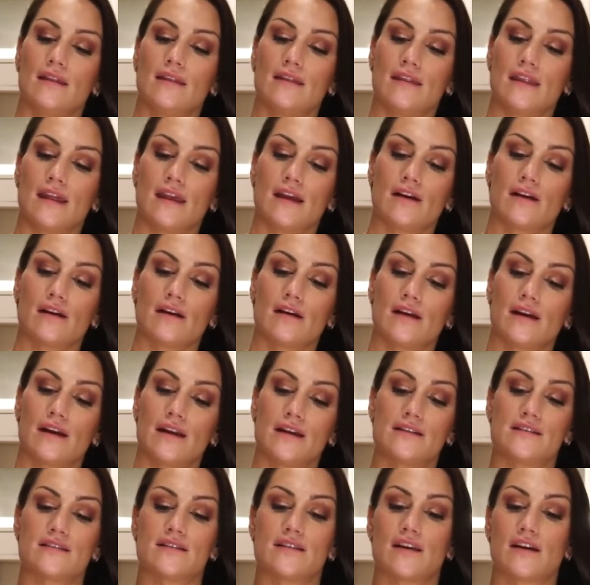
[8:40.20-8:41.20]
there,
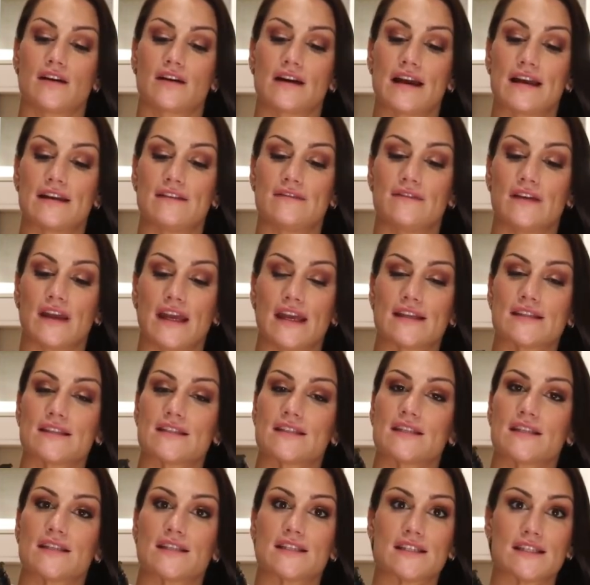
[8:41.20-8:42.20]
it is their
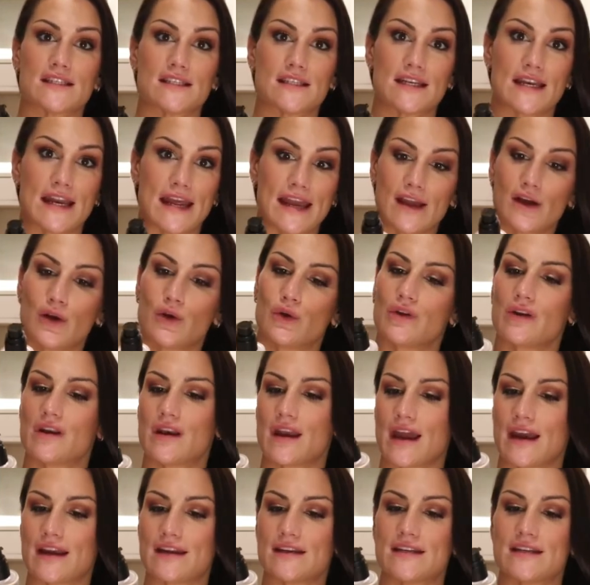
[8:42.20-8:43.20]
Advanced Snail
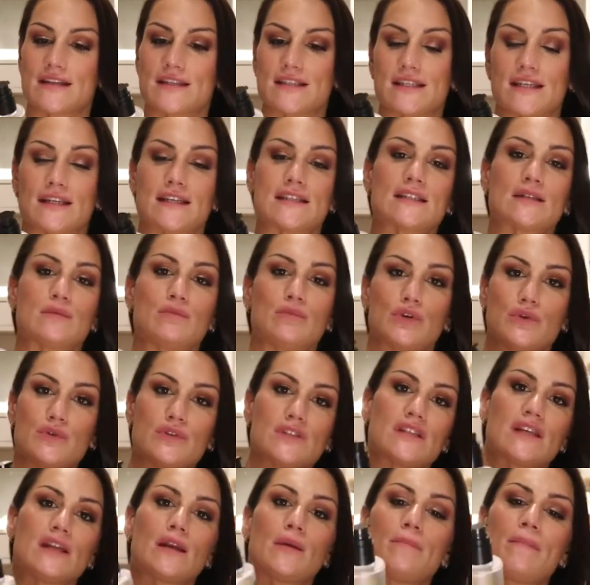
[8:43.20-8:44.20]
96
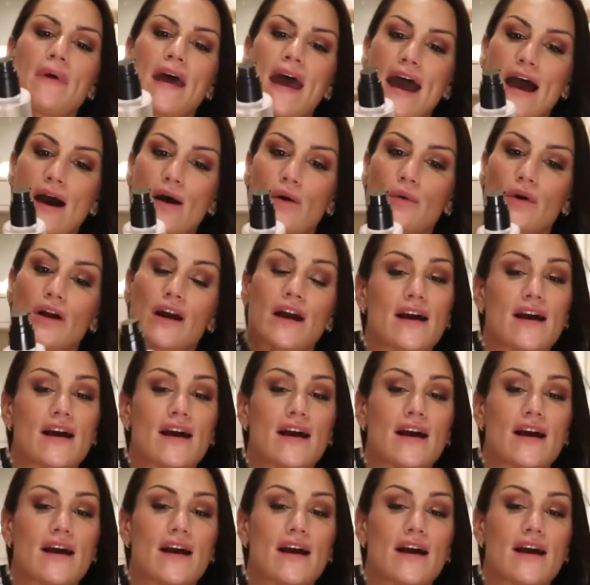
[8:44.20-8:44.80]
Mucin Power